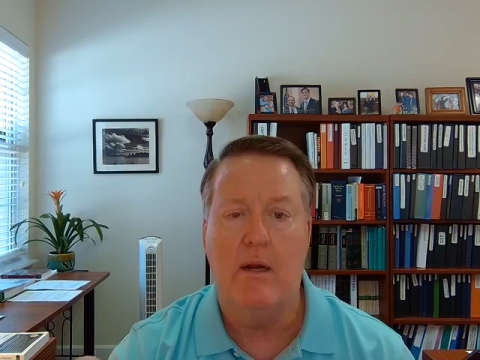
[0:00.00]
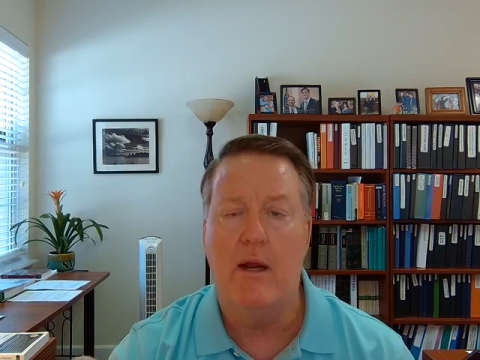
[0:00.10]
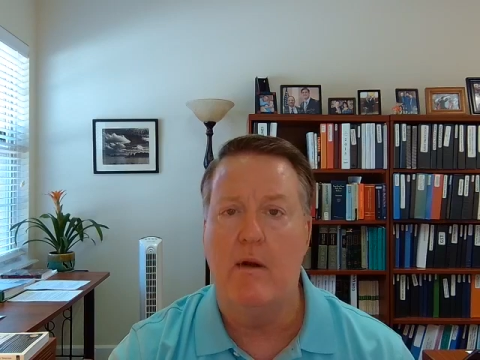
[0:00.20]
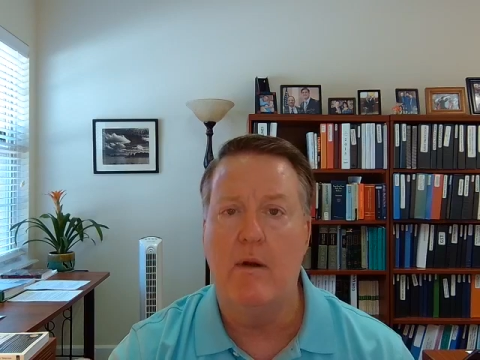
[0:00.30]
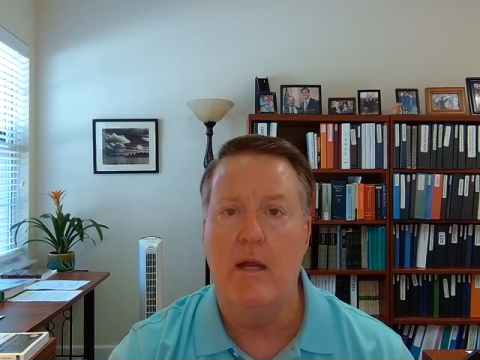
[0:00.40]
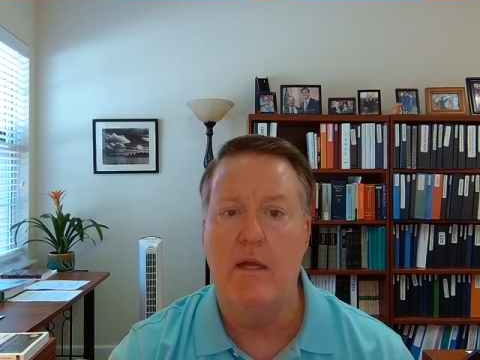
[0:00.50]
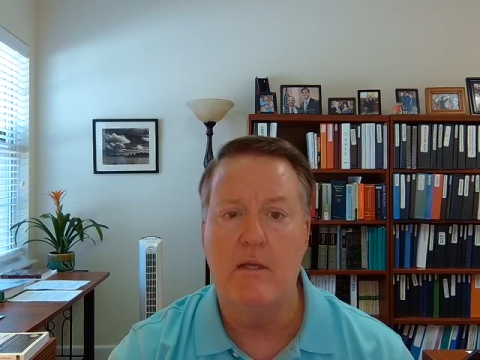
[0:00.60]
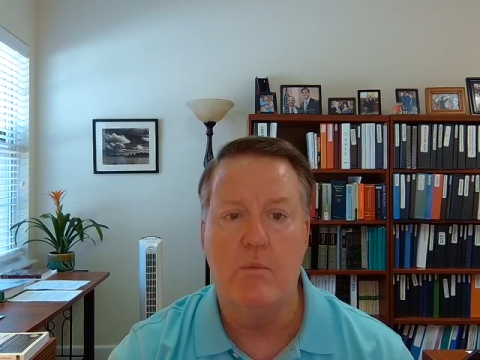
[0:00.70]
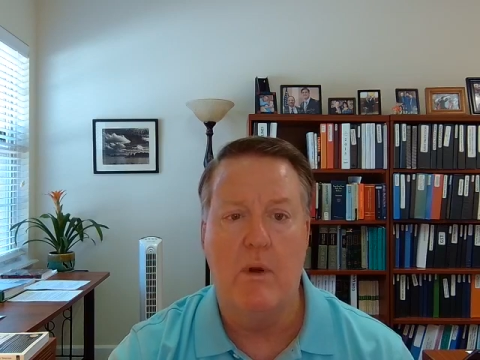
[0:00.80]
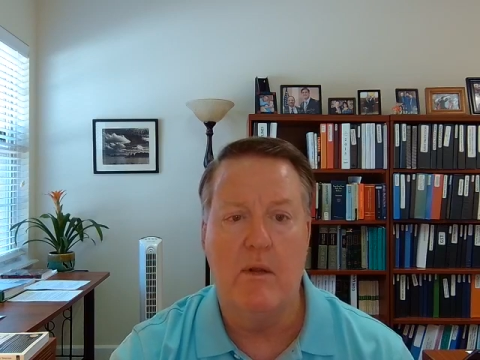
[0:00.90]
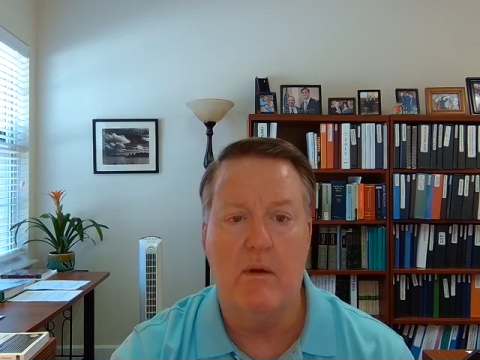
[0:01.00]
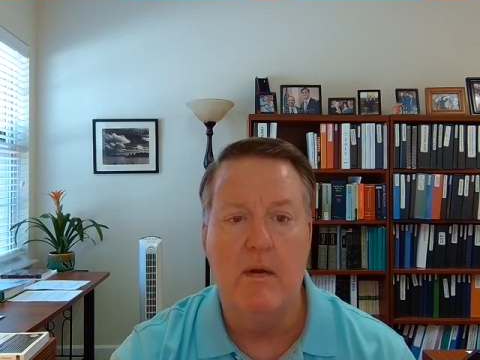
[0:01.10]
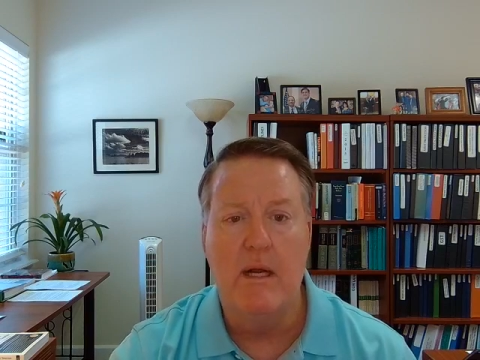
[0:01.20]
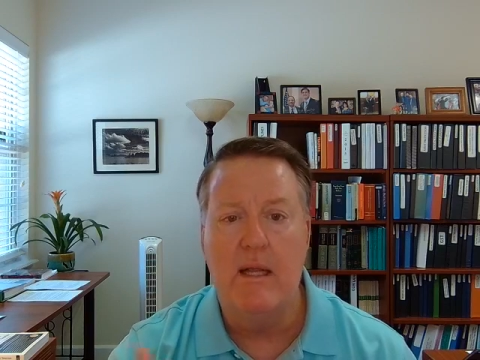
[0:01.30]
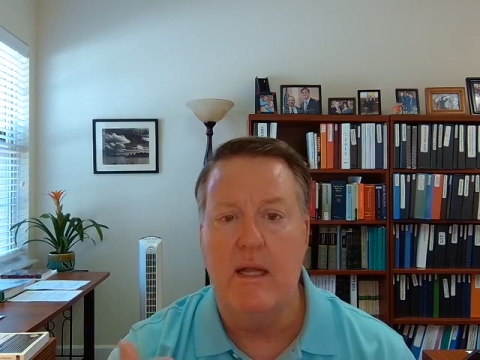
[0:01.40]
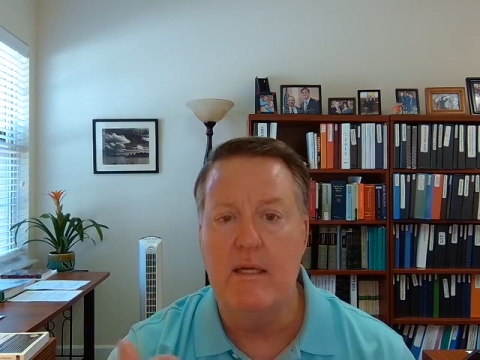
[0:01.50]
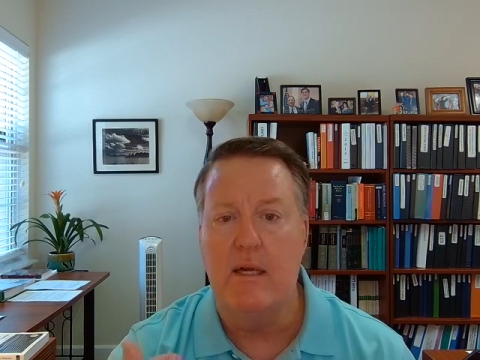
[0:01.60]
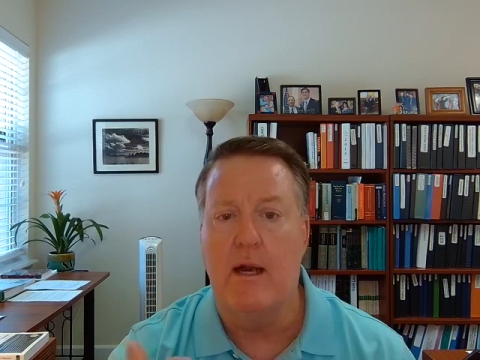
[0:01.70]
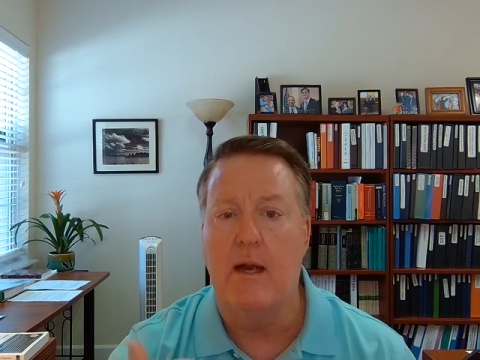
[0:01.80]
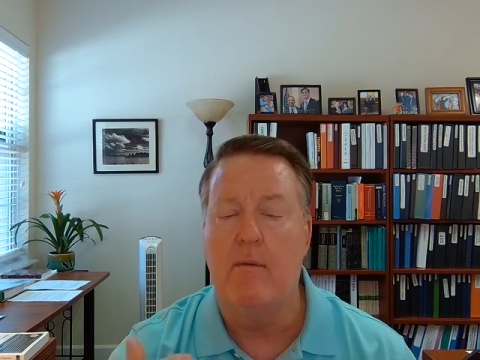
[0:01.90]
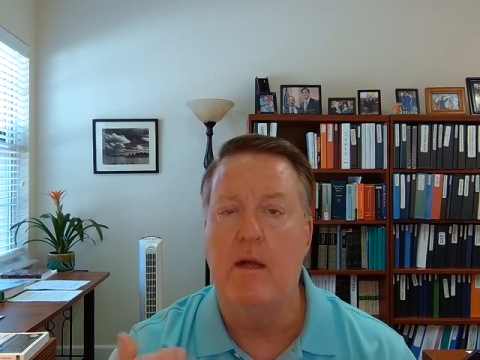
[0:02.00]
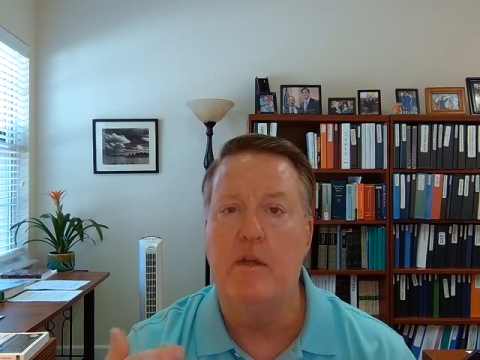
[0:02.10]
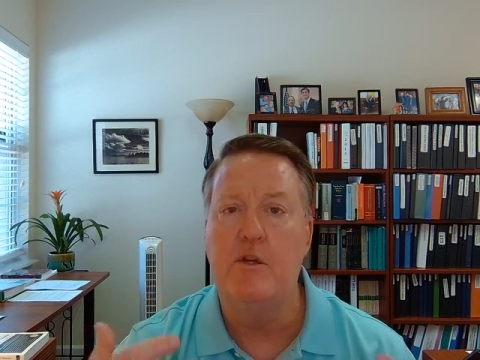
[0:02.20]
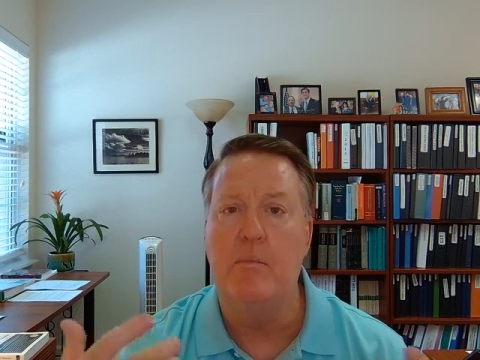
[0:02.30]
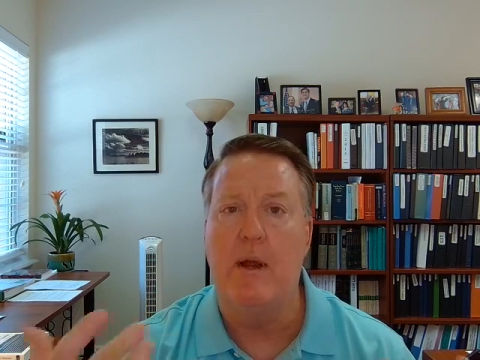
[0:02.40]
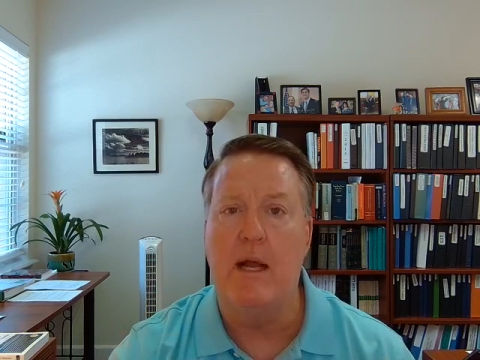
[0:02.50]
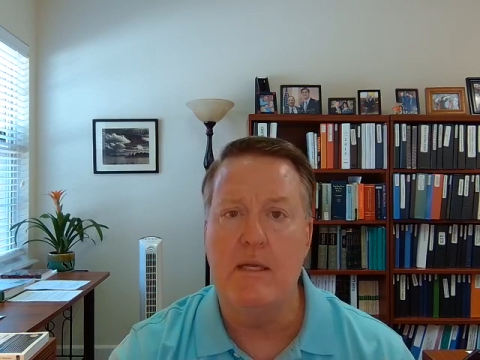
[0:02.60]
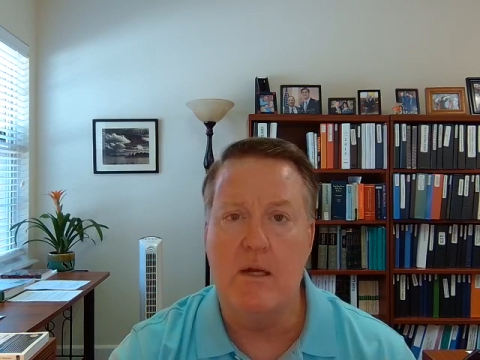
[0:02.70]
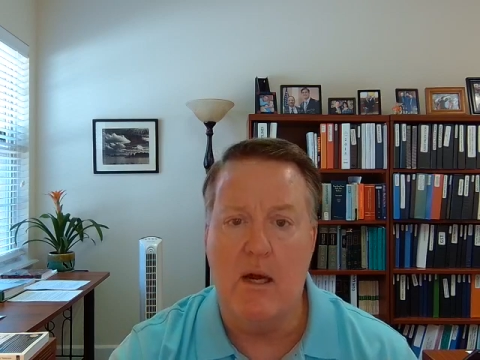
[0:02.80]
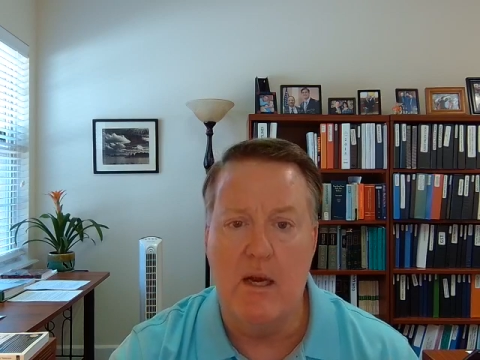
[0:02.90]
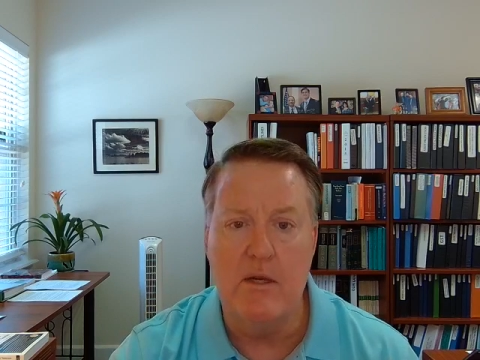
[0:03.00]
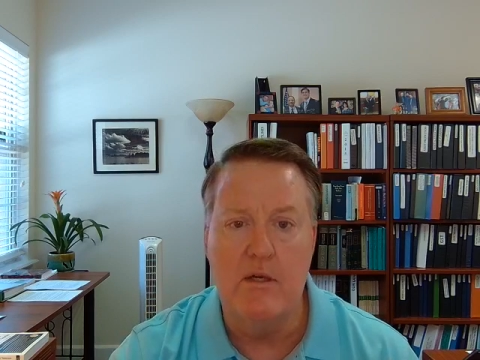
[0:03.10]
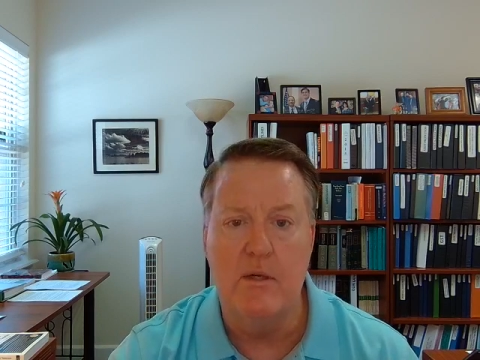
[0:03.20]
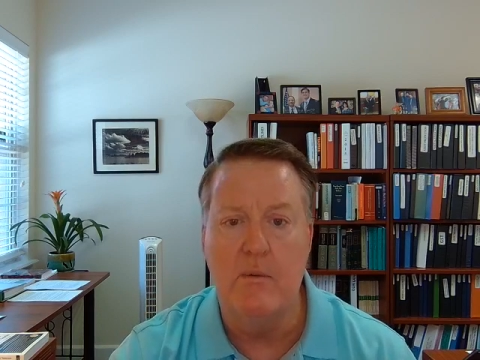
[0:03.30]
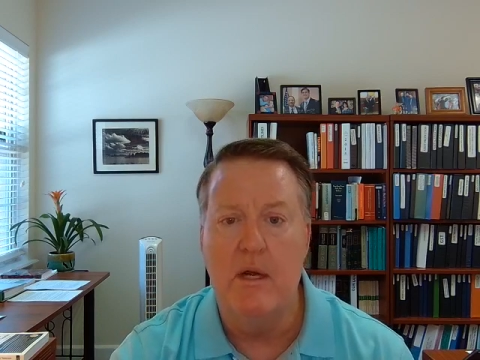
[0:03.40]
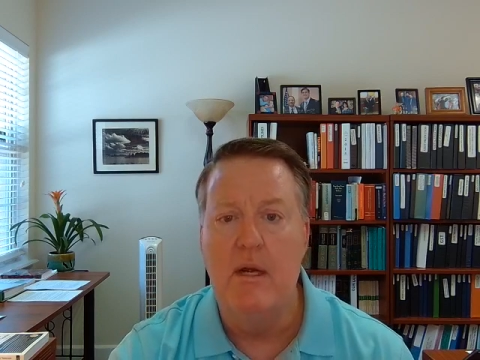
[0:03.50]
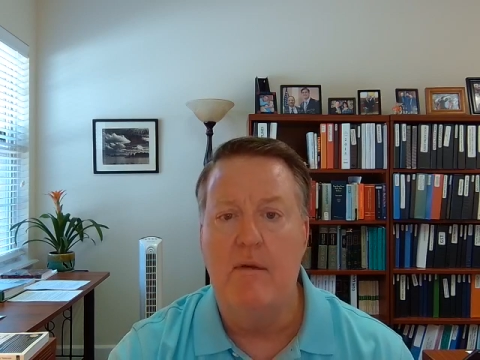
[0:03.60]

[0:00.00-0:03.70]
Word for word: IRAs, whether that's an IRA that you pass on to